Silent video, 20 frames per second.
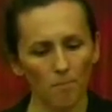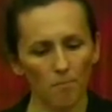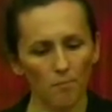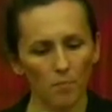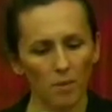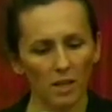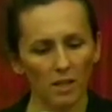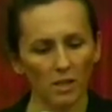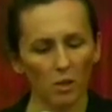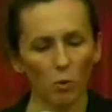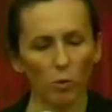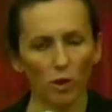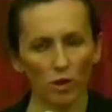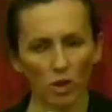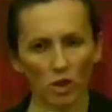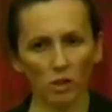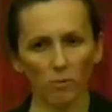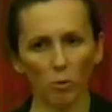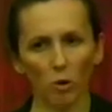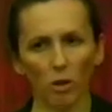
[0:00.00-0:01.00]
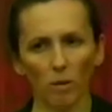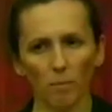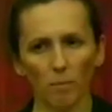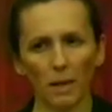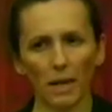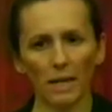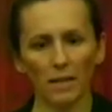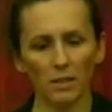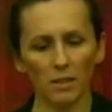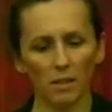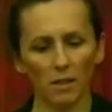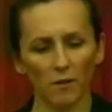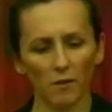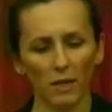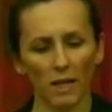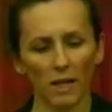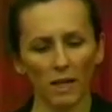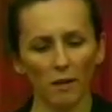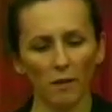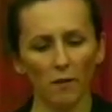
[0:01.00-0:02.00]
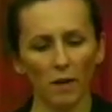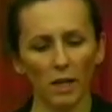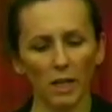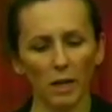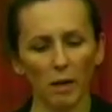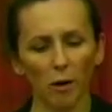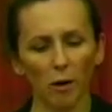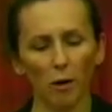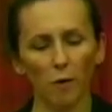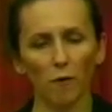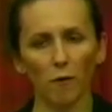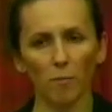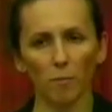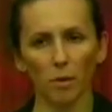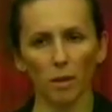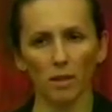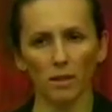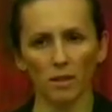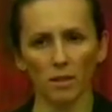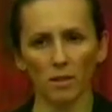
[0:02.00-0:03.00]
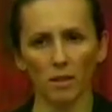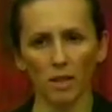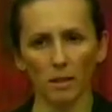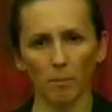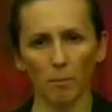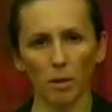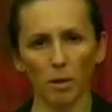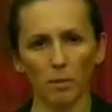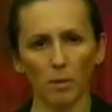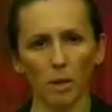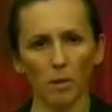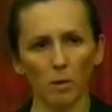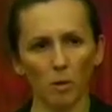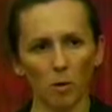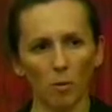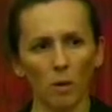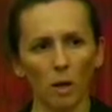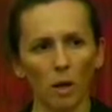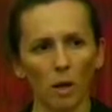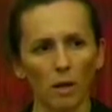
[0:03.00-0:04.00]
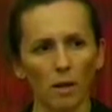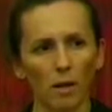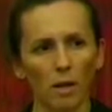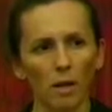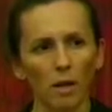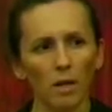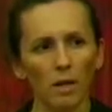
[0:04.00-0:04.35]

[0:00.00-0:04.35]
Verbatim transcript: It's questionable at best if getting video out from places like Burma or Iran